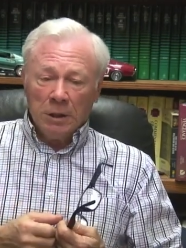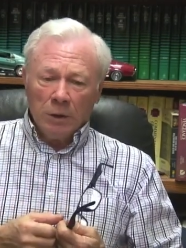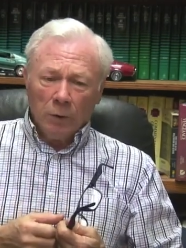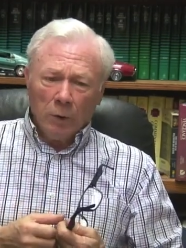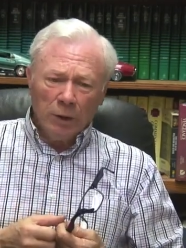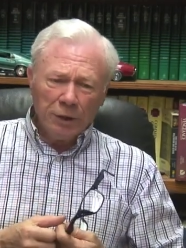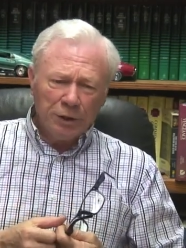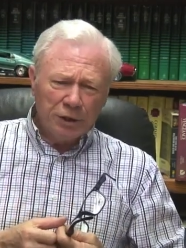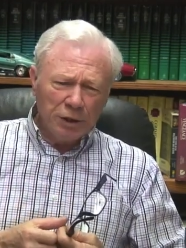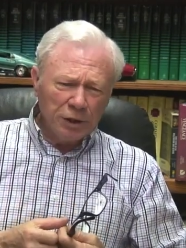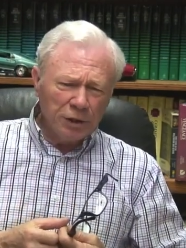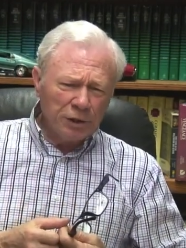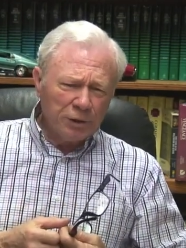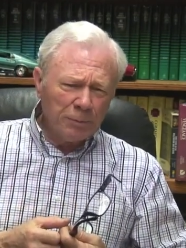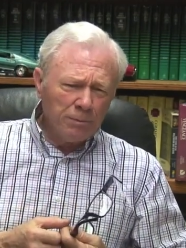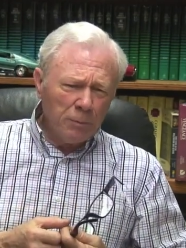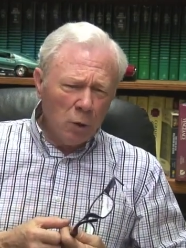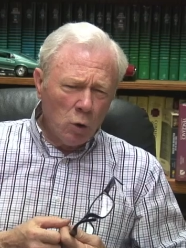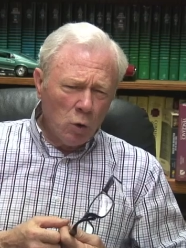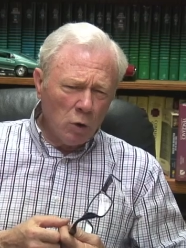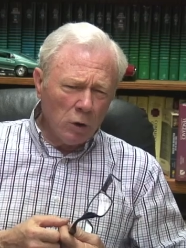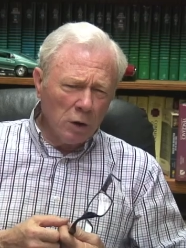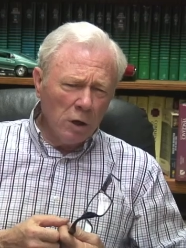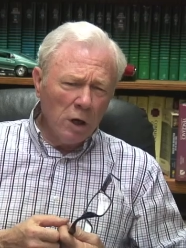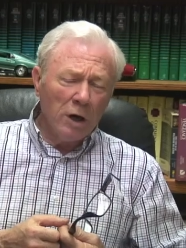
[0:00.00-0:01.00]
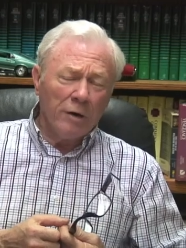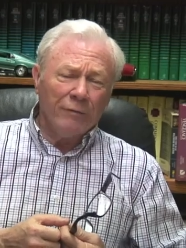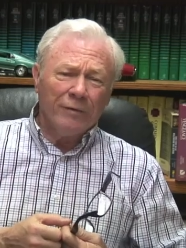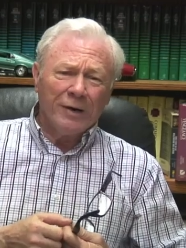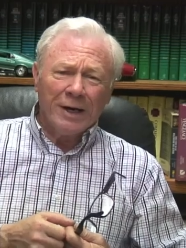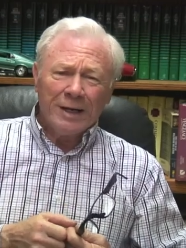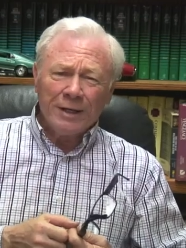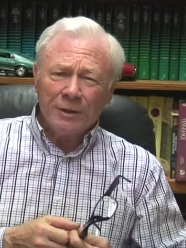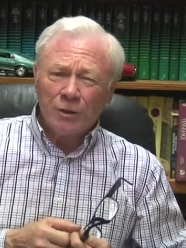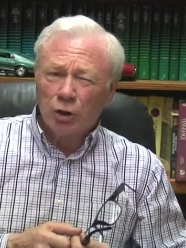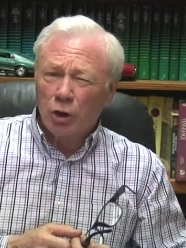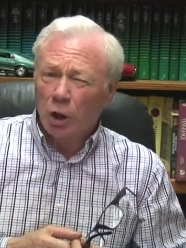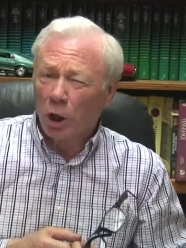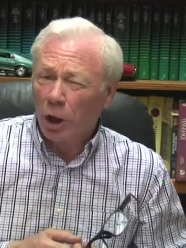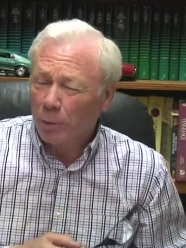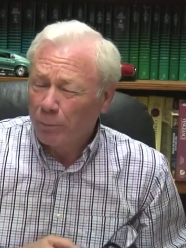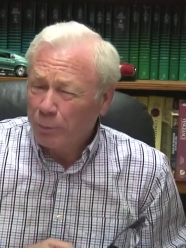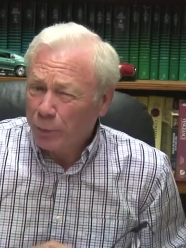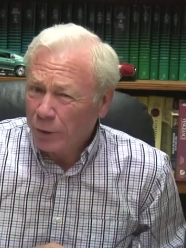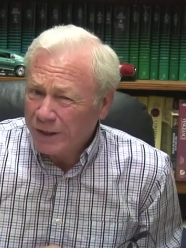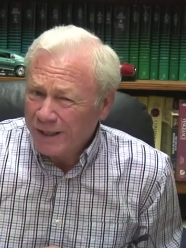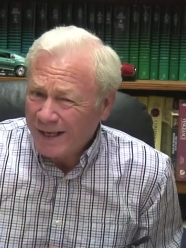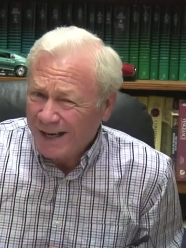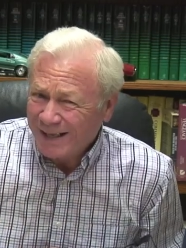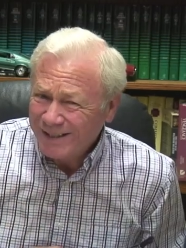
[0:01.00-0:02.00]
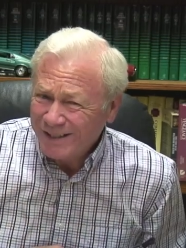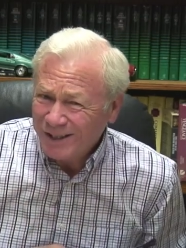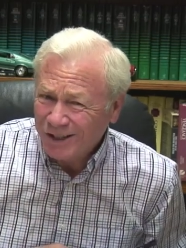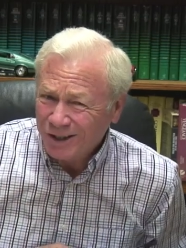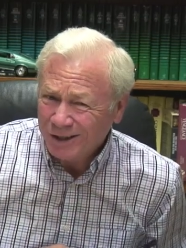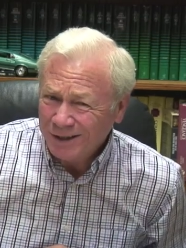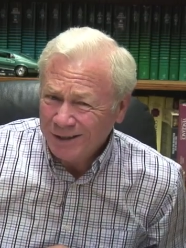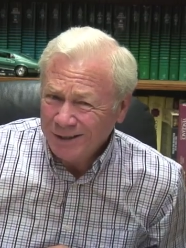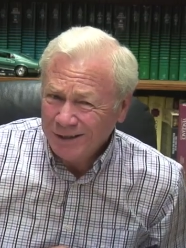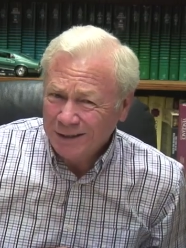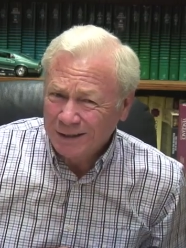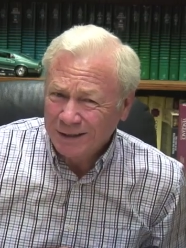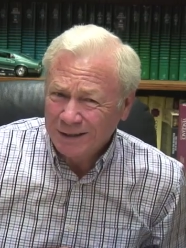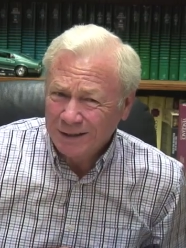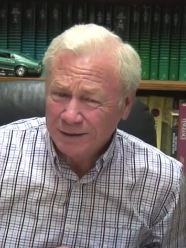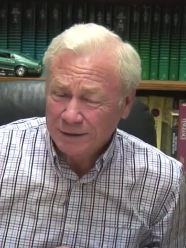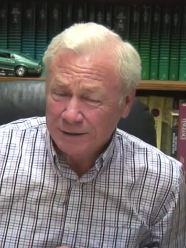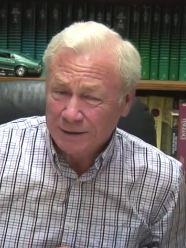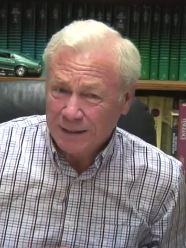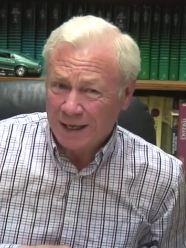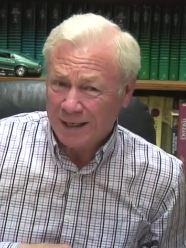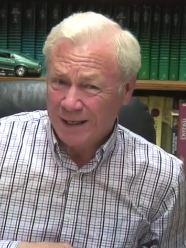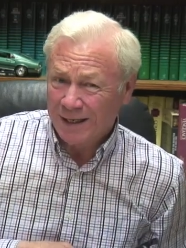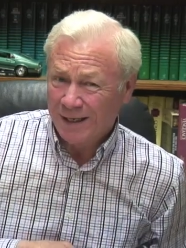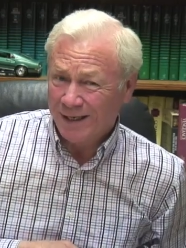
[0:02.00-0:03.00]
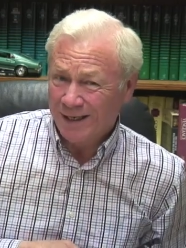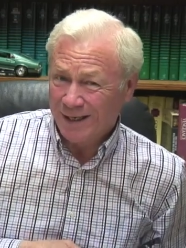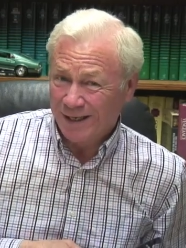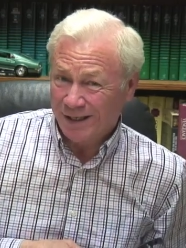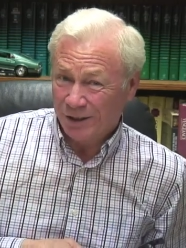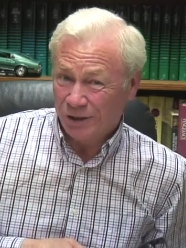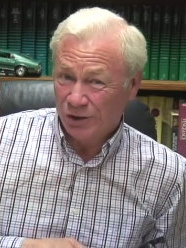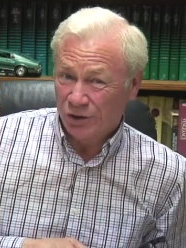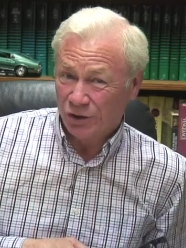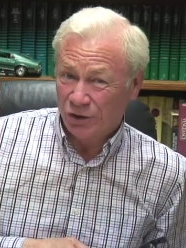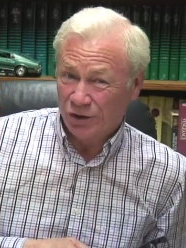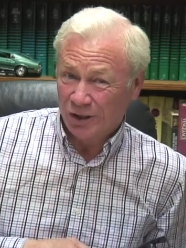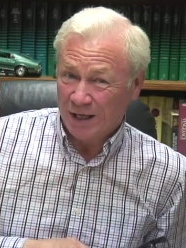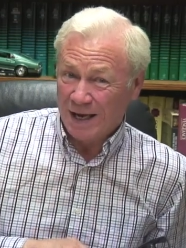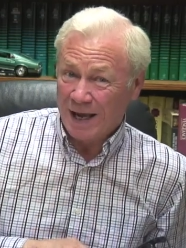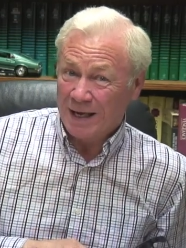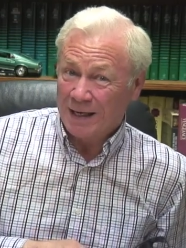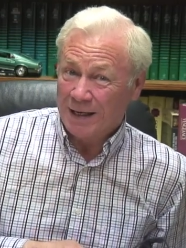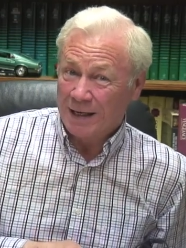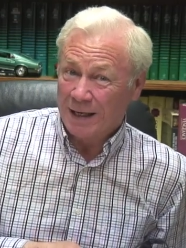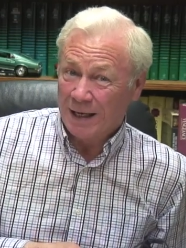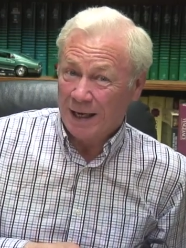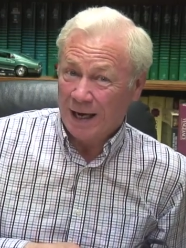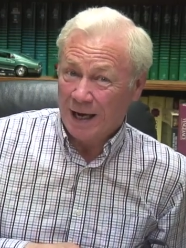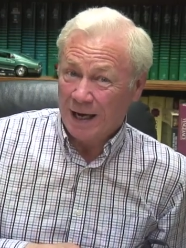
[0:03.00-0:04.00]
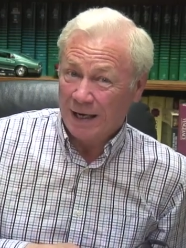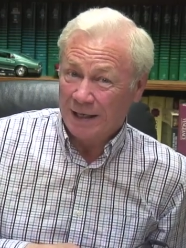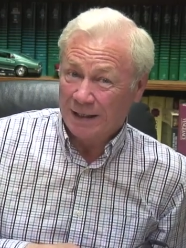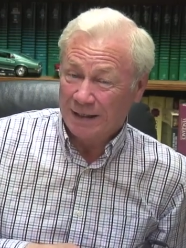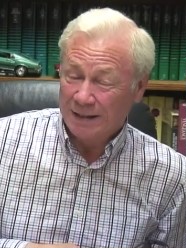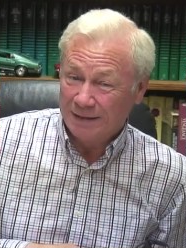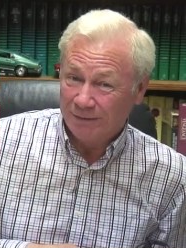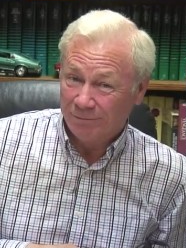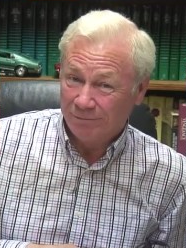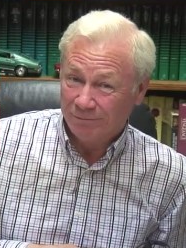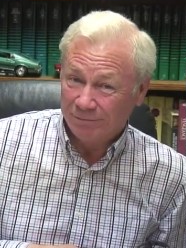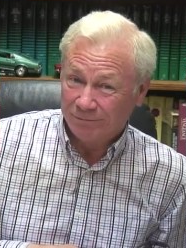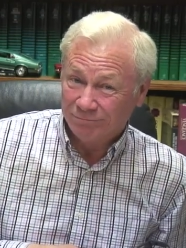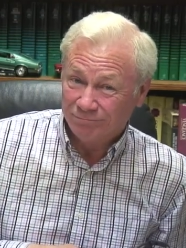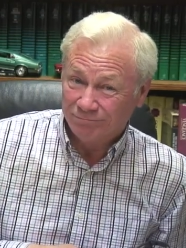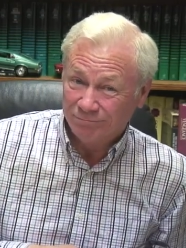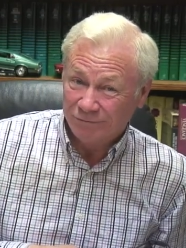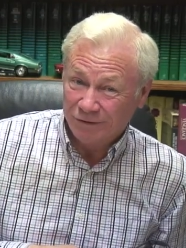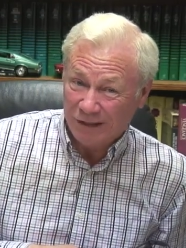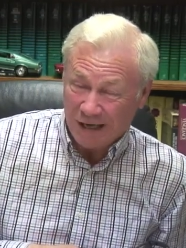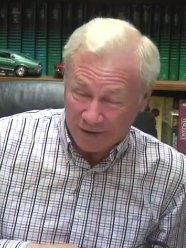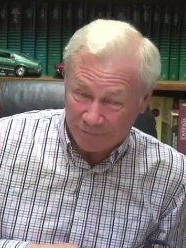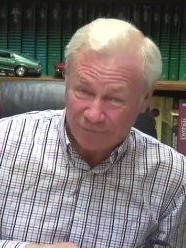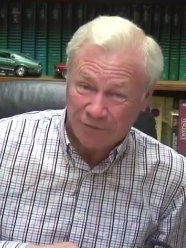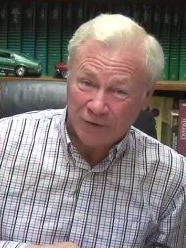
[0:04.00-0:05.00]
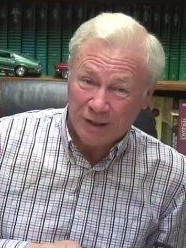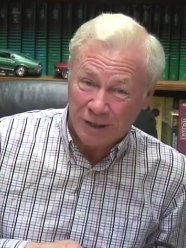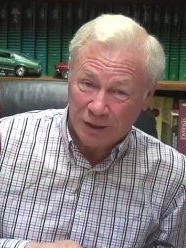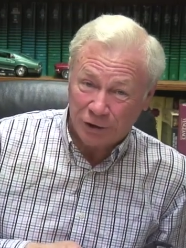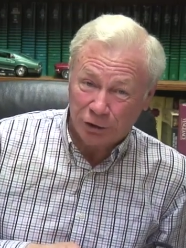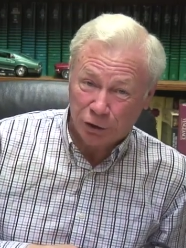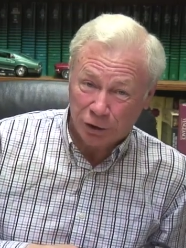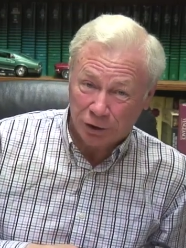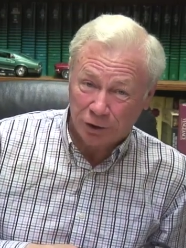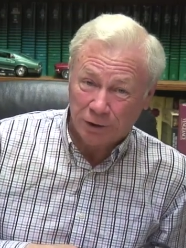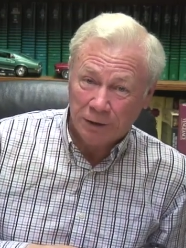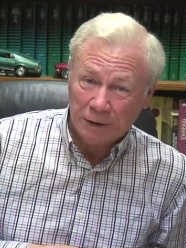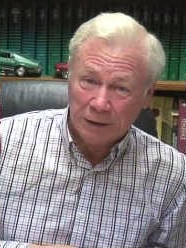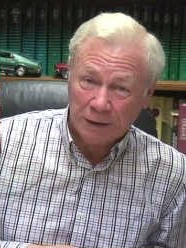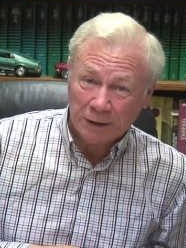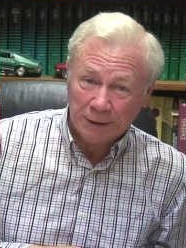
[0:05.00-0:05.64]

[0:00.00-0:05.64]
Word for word: which is more of an interpretation than it is a, a definition,